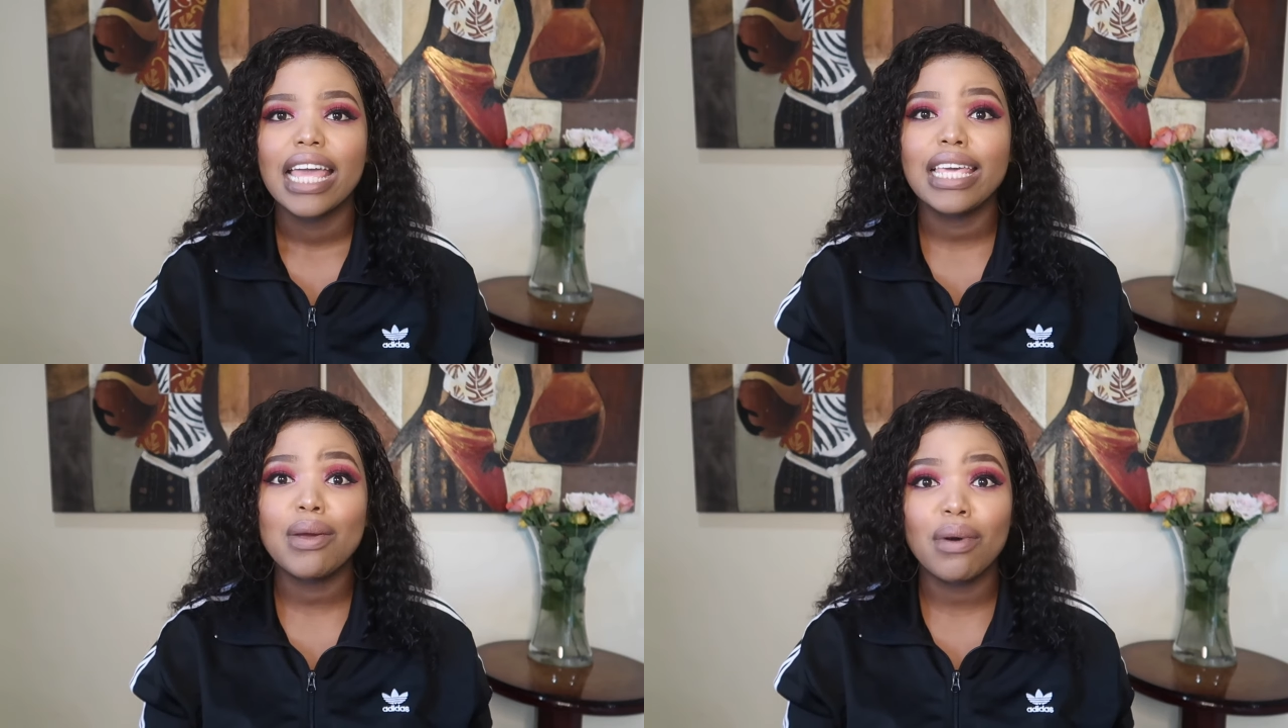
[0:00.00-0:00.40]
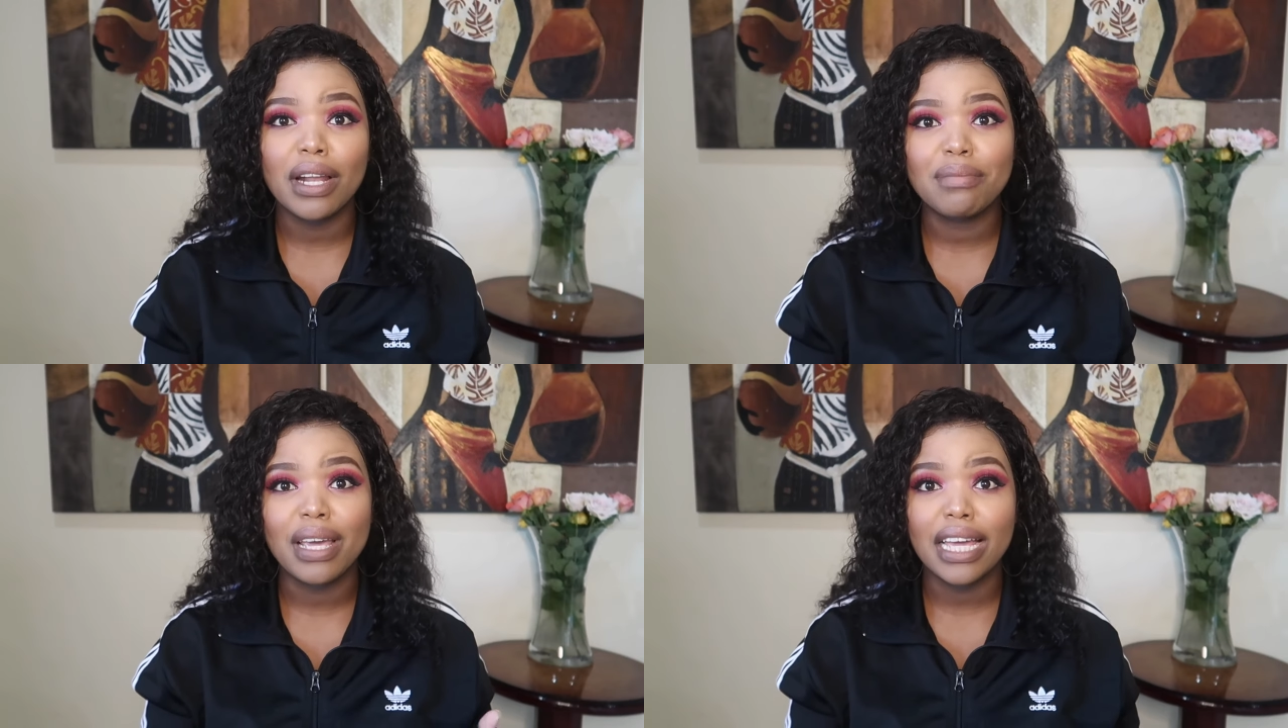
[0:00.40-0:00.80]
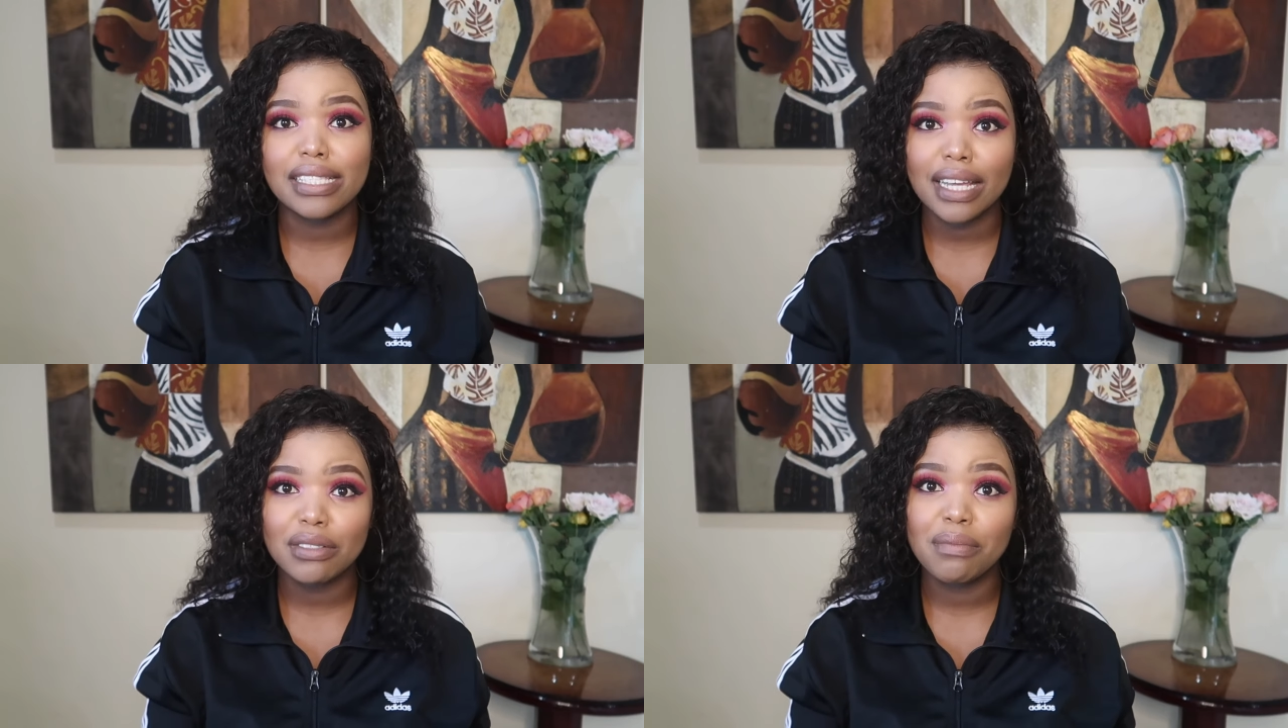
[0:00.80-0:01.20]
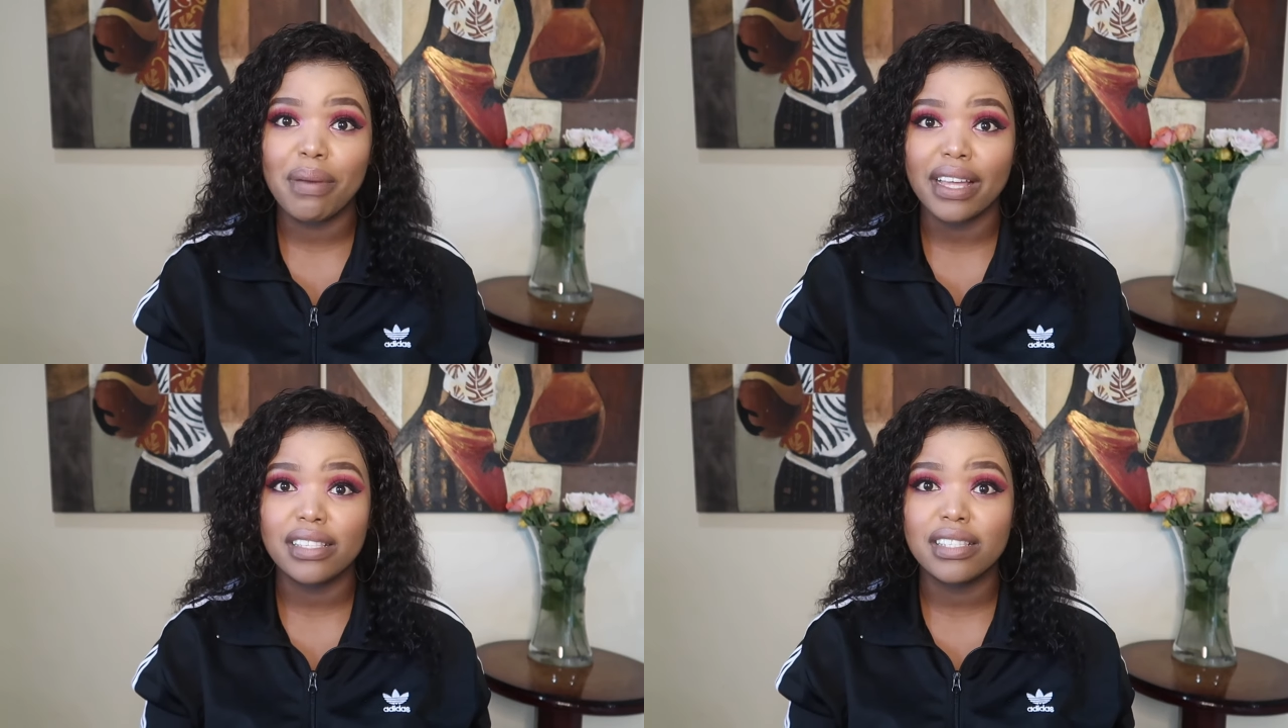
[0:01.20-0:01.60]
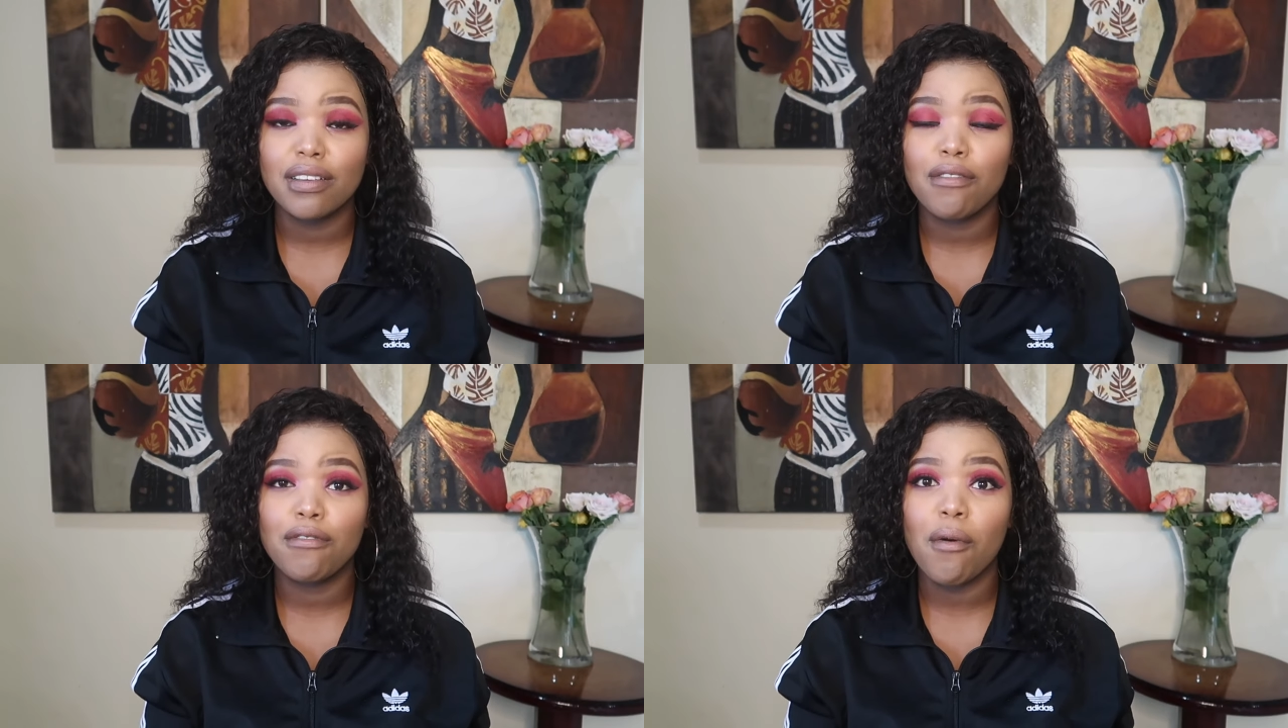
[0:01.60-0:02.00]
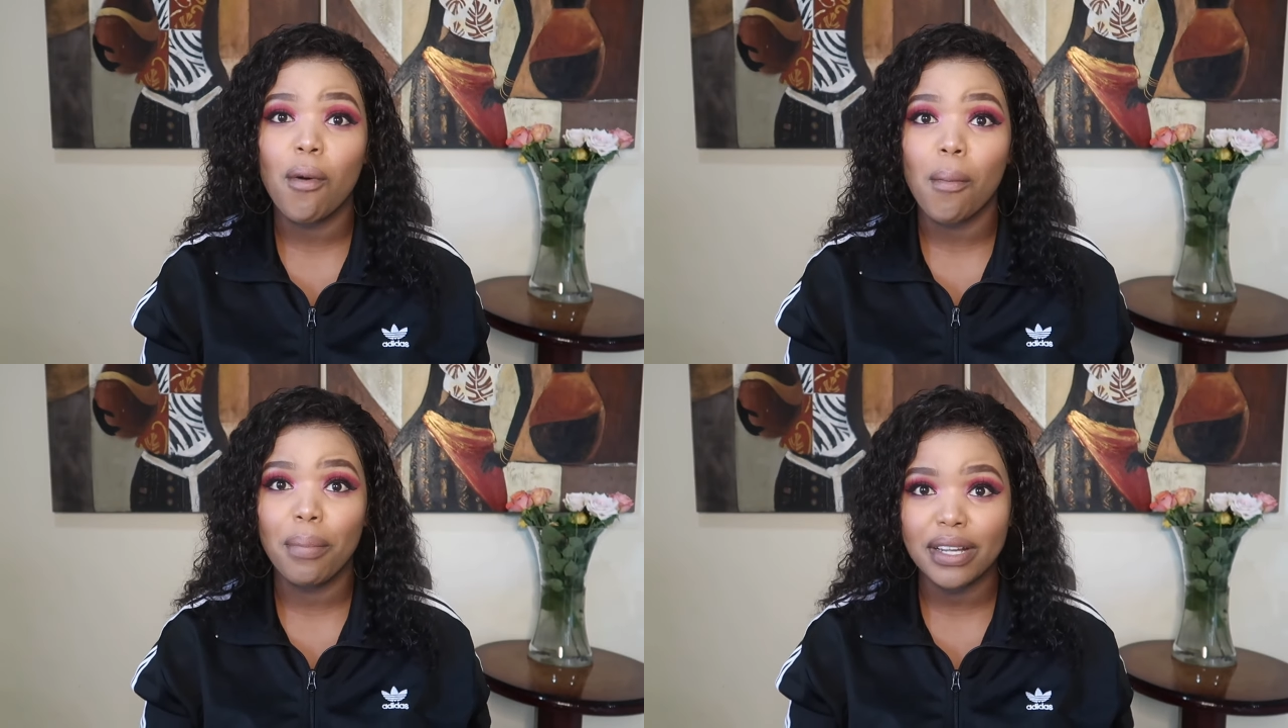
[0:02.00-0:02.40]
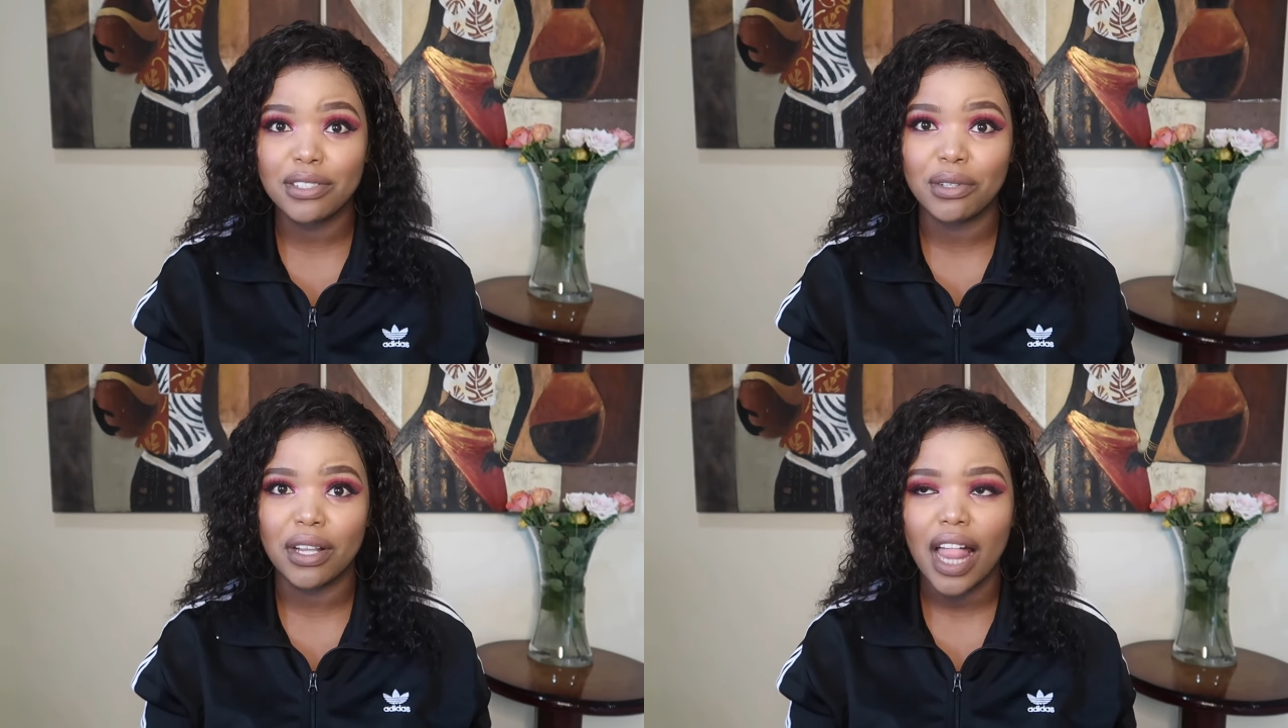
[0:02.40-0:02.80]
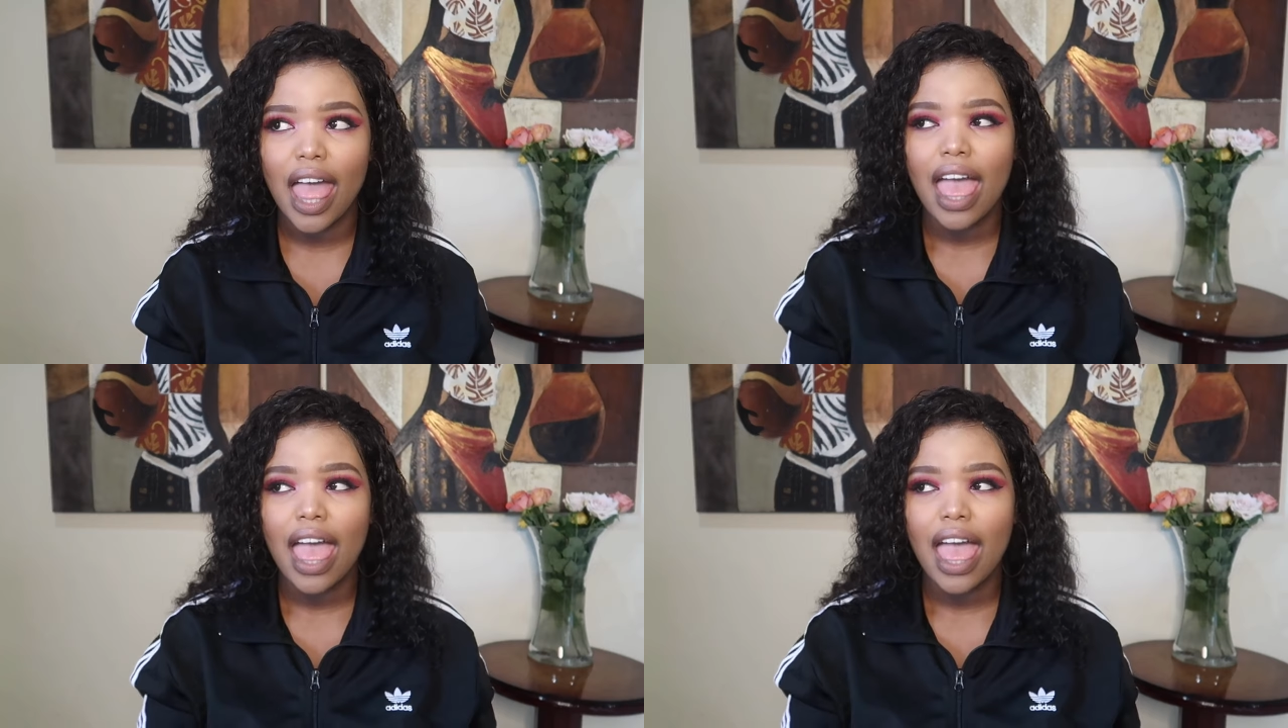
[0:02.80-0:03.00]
he wired me 800 bucks for petrol